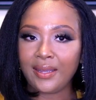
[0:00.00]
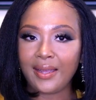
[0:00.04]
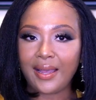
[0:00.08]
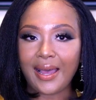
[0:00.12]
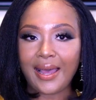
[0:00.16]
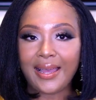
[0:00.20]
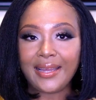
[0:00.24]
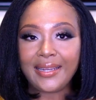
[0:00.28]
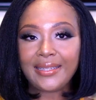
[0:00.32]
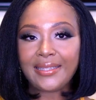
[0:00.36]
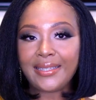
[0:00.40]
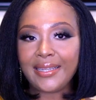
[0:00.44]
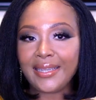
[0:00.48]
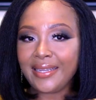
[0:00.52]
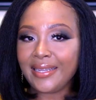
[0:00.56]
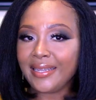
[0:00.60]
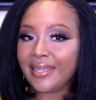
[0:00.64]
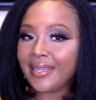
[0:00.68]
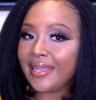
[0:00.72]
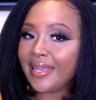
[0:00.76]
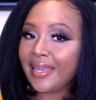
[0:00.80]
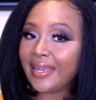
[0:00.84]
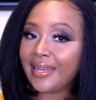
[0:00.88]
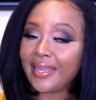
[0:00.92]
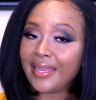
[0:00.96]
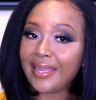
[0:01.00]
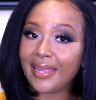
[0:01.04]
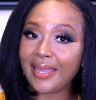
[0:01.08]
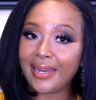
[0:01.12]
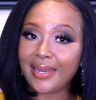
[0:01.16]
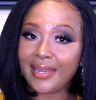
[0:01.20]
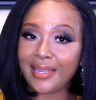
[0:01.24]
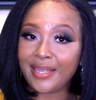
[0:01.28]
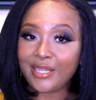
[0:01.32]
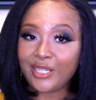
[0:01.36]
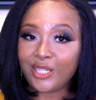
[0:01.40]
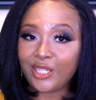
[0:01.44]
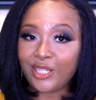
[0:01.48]
I didn't get
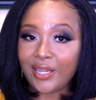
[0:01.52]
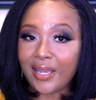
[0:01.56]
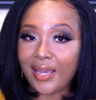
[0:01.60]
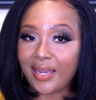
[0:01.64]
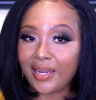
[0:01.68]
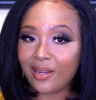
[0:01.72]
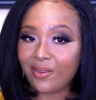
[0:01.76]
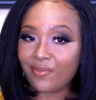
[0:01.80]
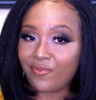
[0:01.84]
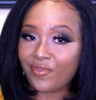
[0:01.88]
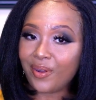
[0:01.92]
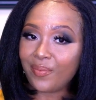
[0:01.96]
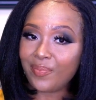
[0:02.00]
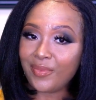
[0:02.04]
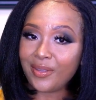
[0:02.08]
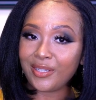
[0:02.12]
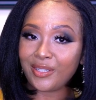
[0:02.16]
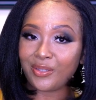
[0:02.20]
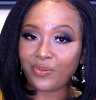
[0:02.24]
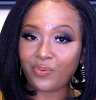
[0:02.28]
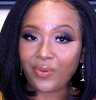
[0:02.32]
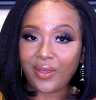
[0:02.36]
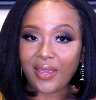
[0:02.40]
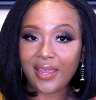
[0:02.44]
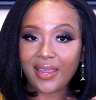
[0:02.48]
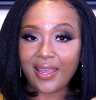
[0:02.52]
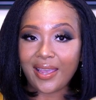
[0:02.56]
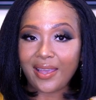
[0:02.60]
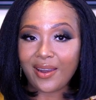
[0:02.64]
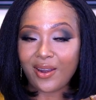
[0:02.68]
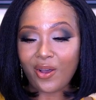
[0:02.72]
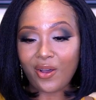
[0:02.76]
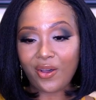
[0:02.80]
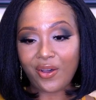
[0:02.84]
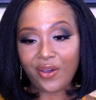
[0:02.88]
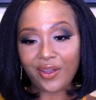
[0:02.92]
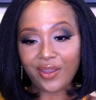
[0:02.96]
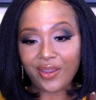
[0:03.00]
any shedding from this wig at
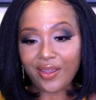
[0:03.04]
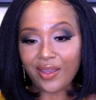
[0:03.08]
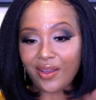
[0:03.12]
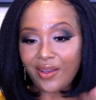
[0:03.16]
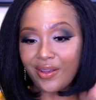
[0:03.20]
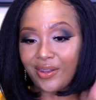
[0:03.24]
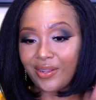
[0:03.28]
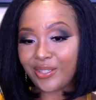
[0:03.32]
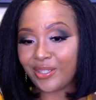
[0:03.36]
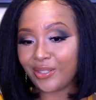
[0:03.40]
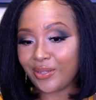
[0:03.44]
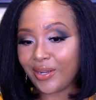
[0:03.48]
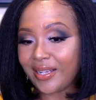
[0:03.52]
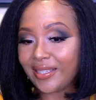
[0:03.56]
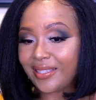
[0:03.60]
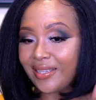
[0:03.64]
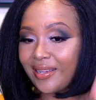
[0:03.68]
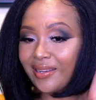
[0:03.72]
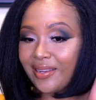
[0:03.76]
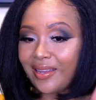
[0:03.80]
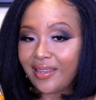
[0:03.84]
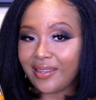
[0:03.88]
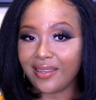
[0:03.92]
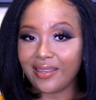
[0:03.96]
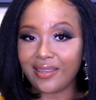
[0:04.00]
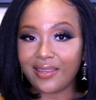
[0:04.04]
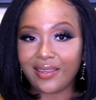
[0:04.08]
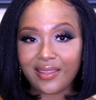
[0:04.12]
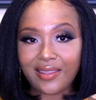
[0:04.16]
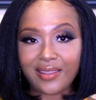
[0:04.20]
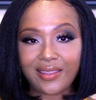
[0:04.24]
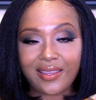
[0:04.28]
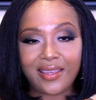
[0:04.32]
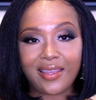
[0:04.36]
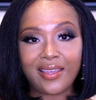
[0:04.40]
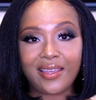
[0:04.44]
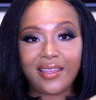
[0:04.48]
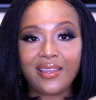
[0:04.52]
all, y'all. So that's another good
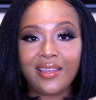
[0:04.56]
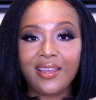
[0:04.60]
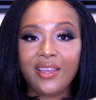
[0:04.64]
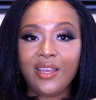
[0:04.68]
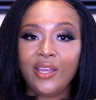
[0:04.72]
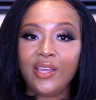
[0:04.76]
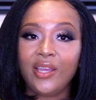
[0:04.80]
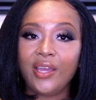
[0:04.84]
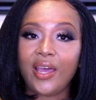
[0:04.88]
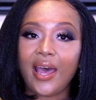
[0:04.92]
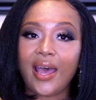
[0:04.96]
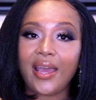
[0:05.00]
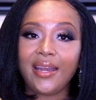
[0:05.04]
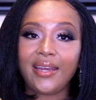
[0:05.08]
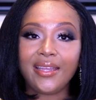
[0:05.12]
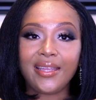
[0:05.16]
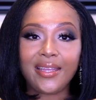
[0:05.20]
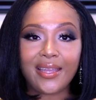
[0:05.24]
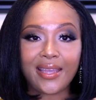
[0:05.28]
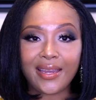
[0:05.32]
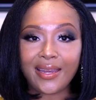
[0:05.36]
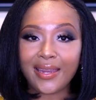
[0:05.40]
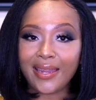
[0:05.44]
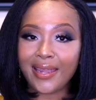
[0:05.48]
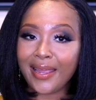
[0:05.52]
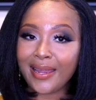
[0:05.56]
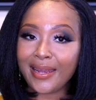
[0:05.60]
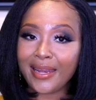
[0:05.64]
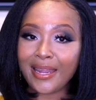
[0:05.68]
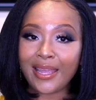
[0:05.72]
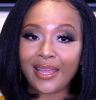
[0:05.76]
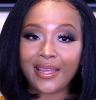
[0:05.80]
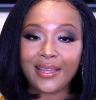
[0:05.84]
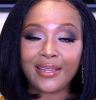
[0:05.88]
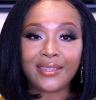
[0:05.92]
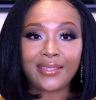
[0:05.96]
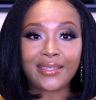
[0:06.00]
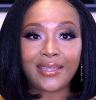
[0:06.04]
thing. I didn't get
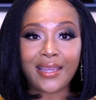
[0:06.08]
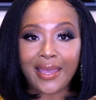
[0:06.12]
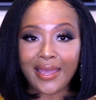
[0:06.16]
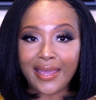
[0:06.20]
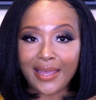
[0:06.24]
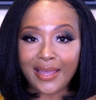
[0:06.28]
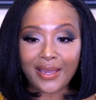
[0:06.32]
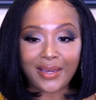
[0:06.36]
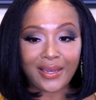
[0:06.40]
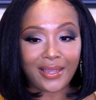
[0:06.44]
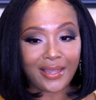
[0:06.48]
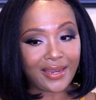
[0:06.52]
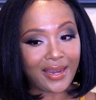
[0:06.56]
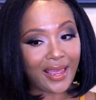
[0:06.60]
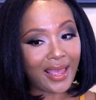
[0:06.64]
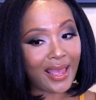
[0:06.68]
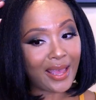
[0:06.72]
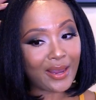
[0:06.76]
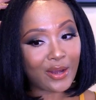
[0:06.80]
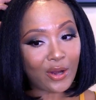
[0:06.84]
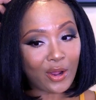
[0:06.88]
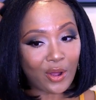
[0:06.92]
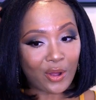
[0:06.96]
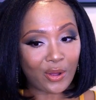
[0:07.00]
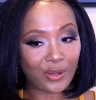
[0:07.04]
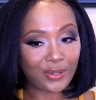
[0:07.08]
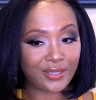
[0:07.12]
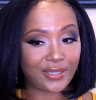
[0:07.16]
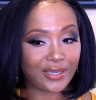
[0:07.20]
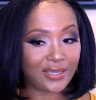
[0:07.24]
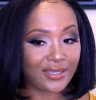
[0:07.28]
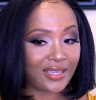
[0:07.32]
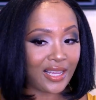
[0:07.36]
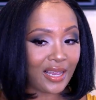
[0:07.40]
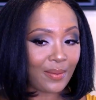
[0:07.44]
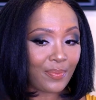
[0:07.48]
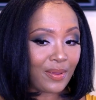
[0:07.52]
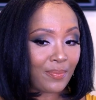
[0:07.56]
any tangling at all
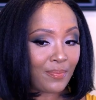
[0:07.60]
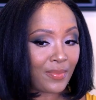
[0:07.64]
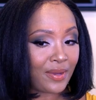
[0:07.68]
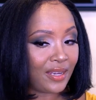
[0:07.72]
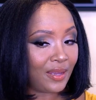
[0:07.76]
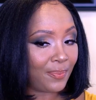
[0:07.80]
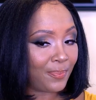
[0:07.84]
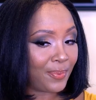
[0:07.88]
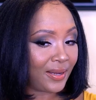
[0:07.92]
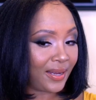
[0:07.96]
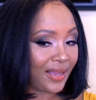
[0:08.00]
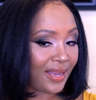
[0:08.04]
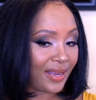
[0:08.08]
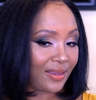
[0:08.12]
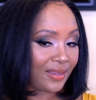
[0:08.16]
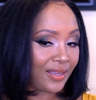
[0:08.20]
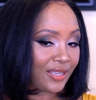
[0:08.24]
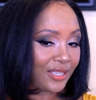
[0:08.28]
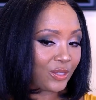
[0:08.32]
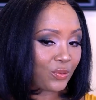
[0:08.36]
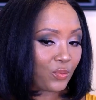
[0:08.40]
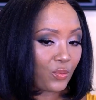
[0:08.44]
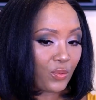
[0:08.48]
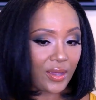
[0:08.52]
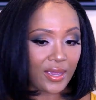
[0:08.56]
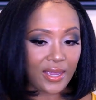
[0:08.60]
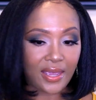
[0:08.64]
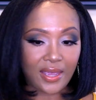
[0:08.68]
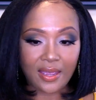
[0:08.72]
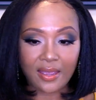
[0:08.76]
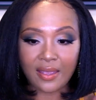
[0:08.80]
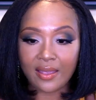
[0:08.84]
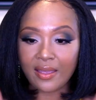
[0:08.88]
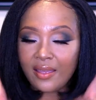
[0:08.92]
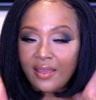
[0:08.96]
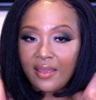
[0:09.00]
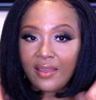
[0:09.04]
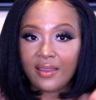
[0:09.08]
since I've been manipulating this wig.